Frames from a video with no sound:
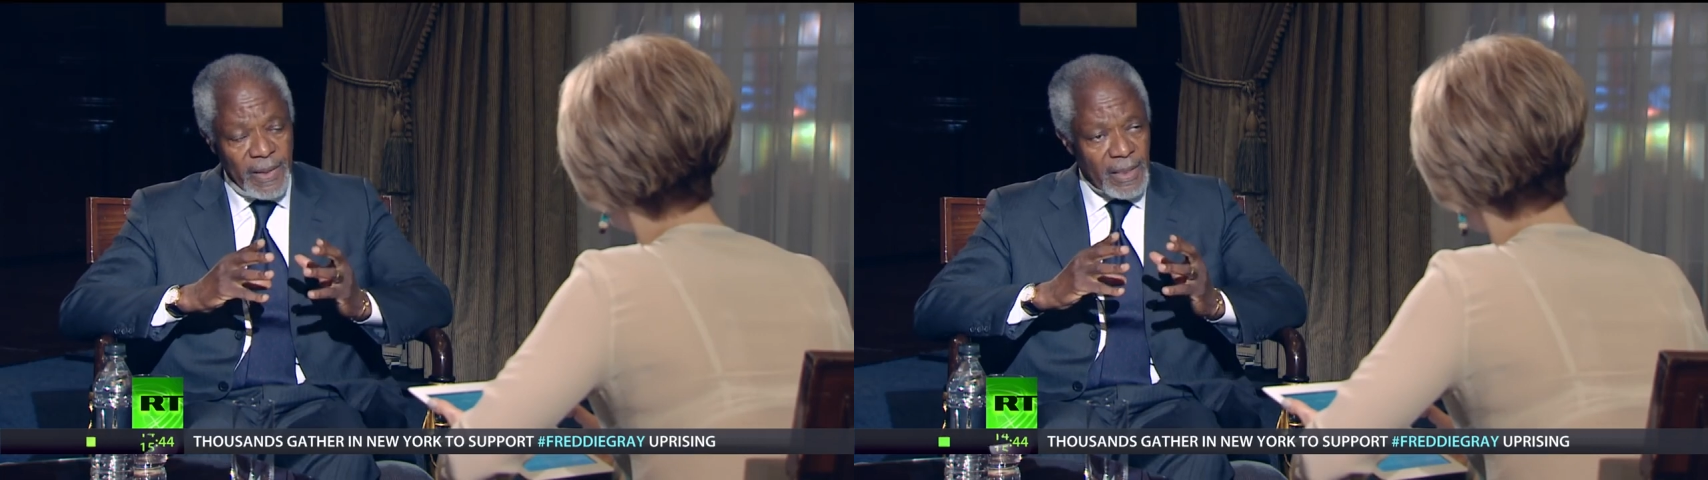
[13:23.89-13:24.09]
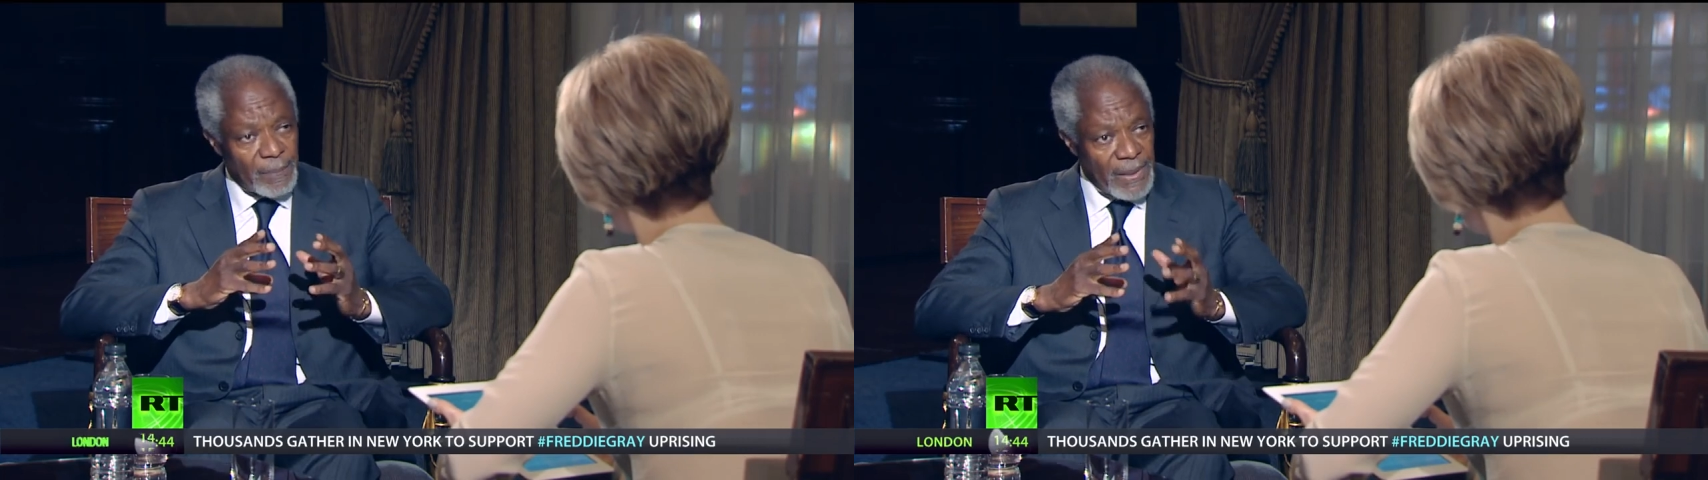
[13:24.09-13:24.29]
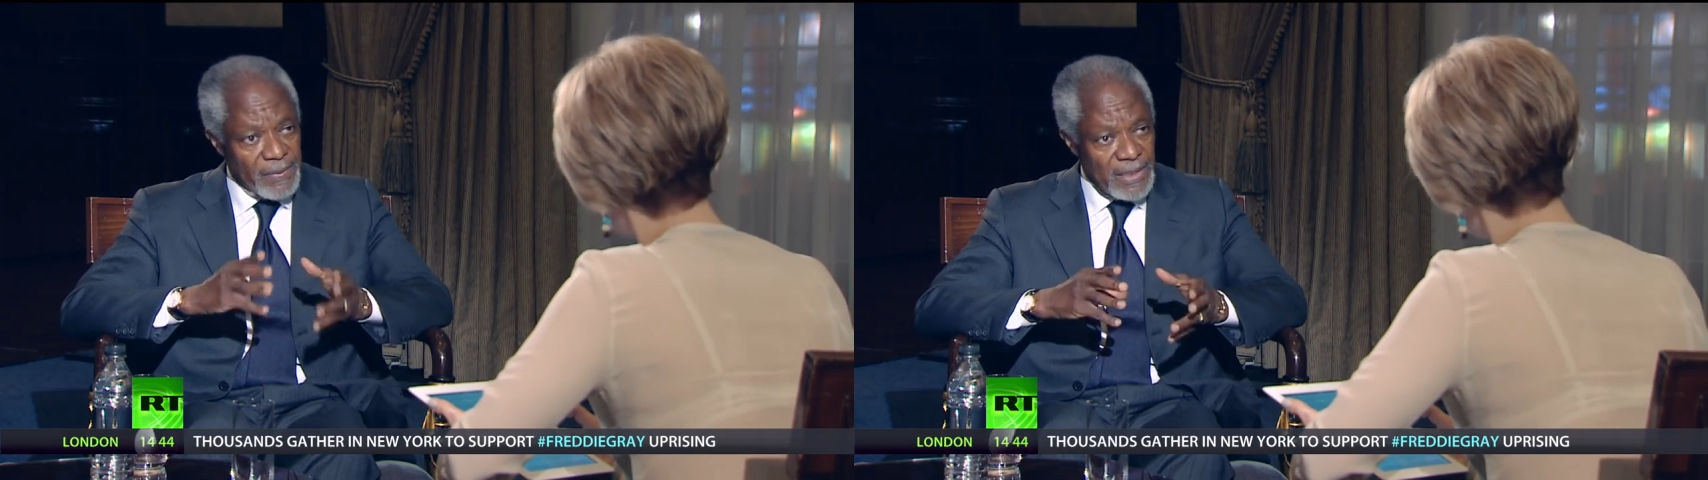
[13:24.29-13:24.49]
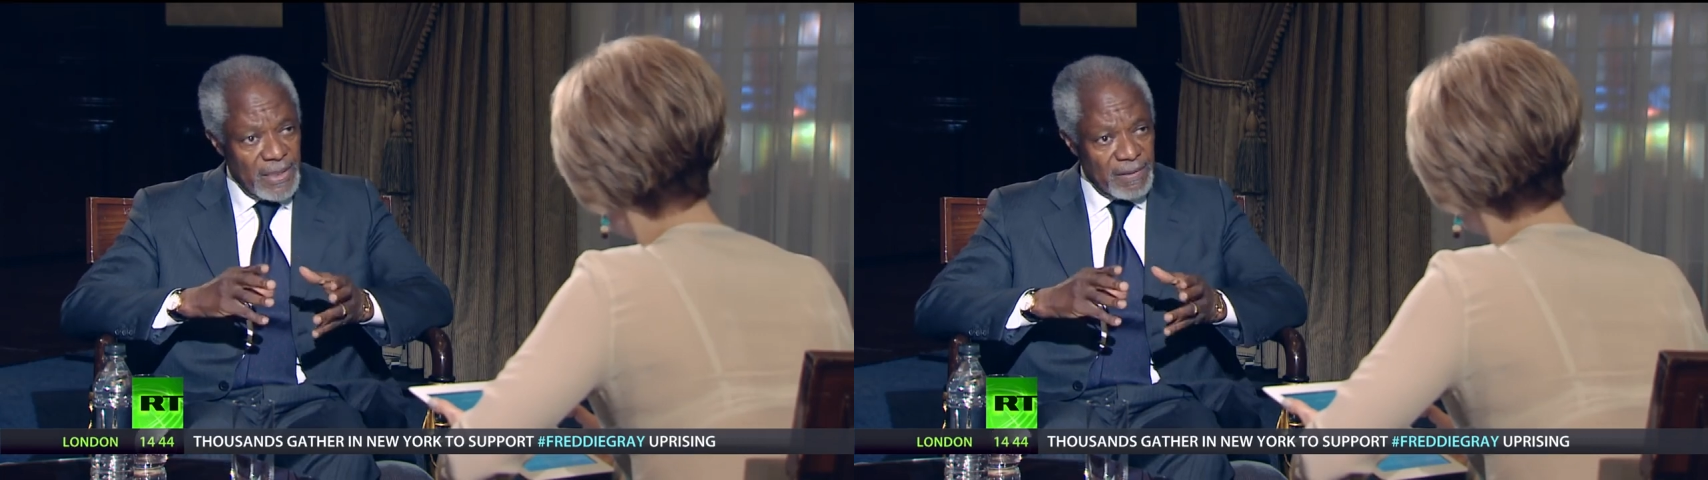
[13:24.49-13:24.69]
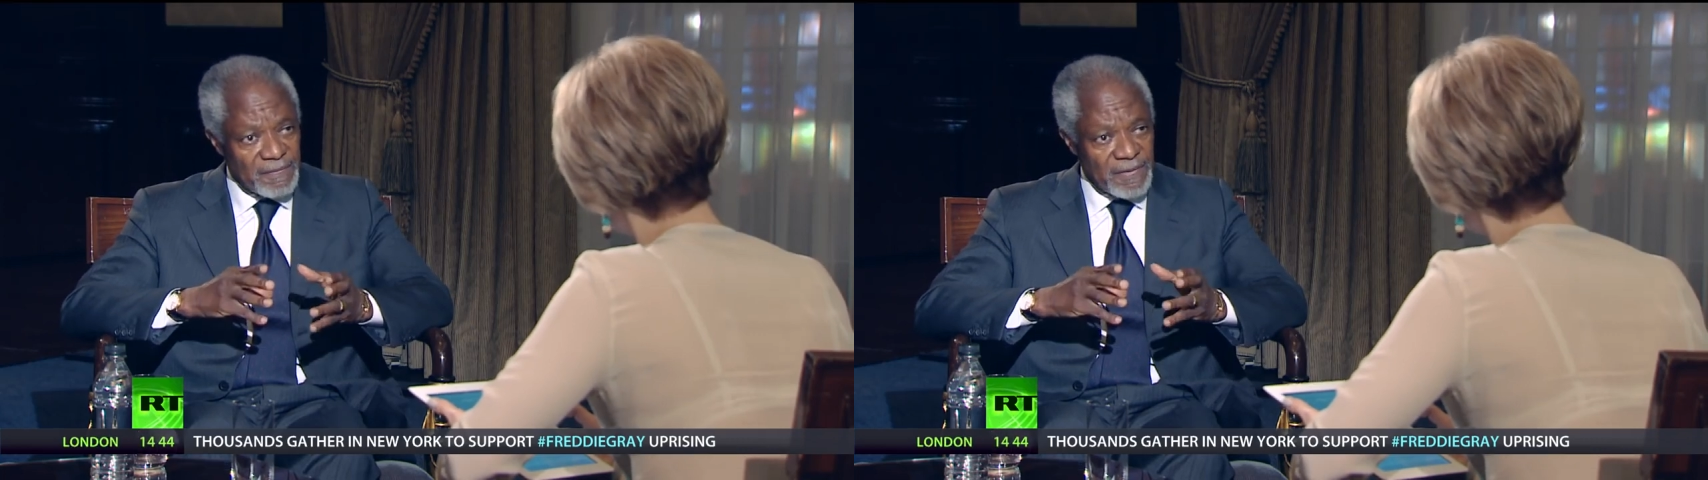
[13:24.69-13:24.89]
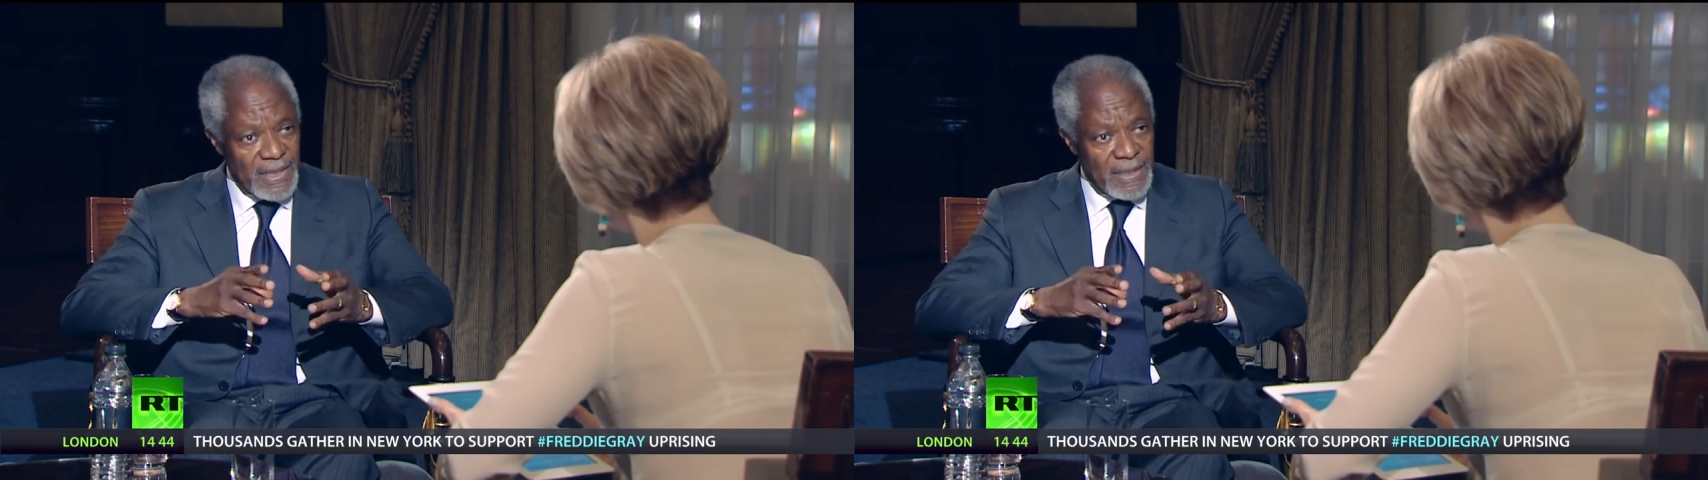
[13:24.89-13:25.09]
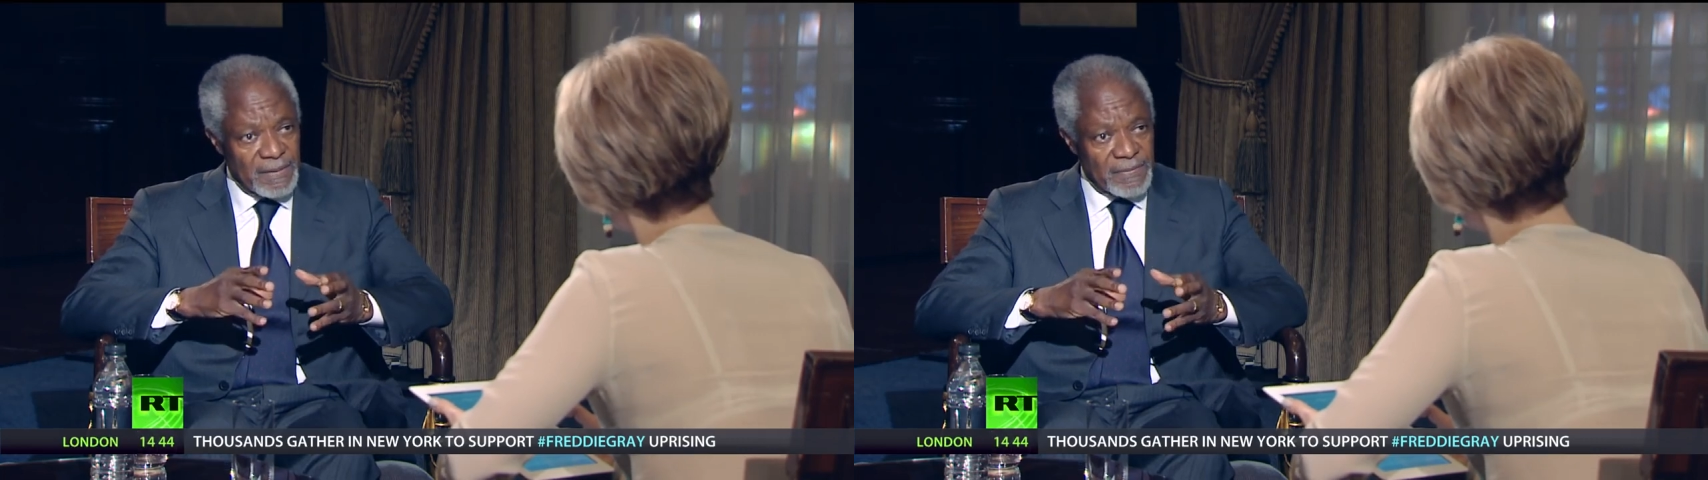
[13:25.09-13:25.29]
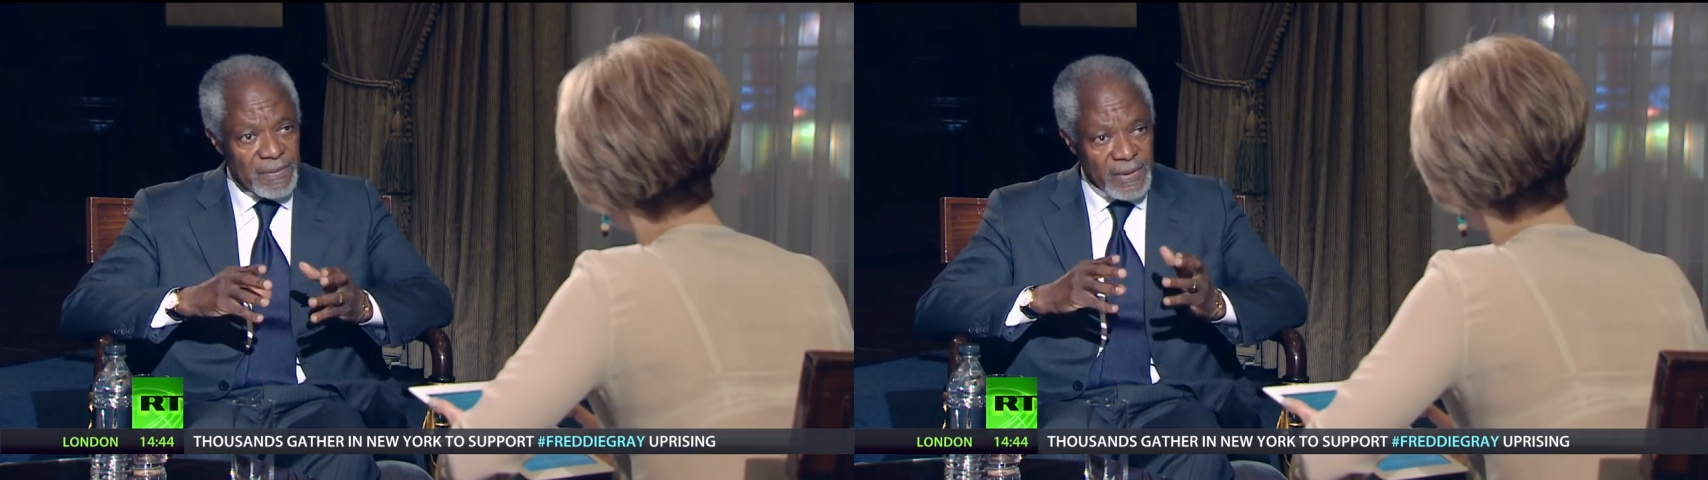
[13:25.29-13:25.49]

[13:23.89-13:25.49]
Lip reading: the permanent five: